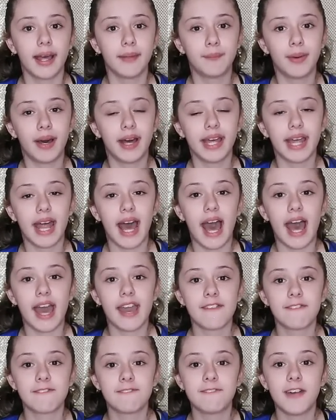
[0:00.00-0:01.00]
But
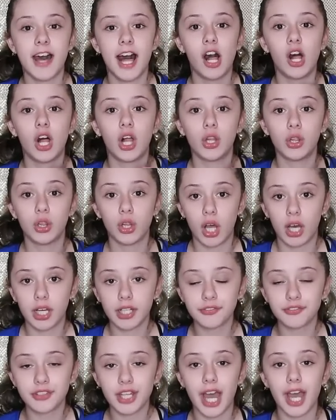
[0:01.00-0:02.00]
I fell a
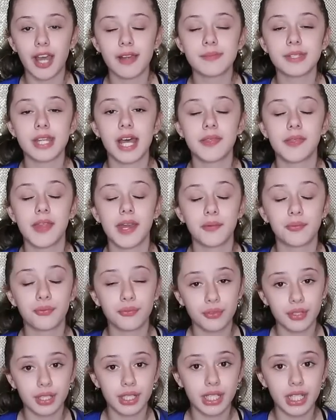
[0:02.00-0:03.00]
lot of times and they
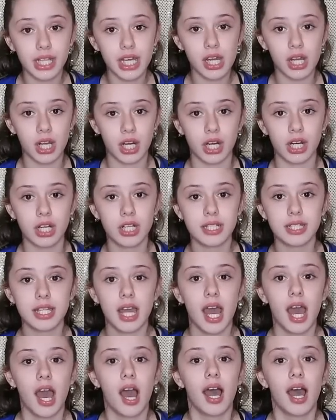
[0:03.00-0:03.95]
really hurt.